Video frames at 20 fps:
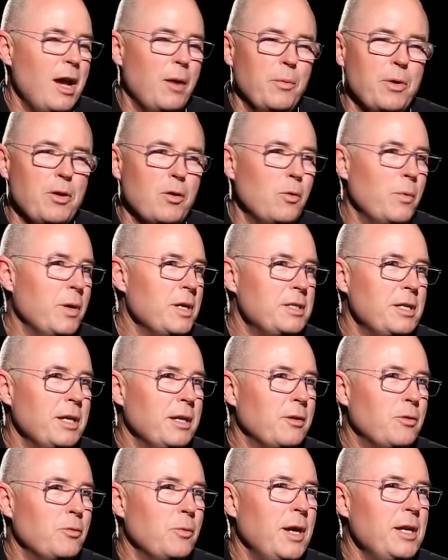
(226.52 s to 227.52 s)
and we always
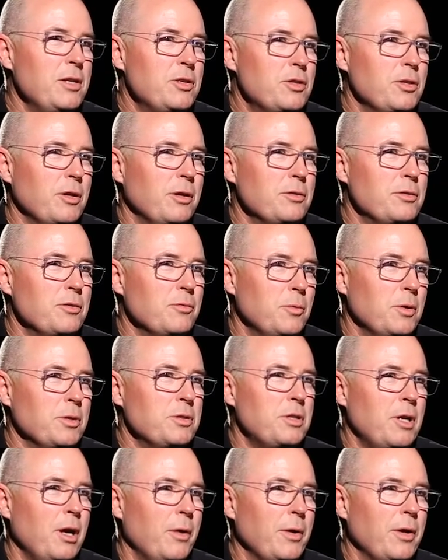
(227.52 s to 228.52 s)
get great shots of
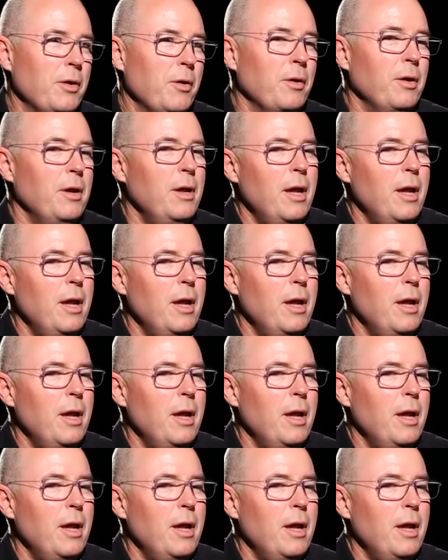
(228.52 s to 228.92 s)
what's going on.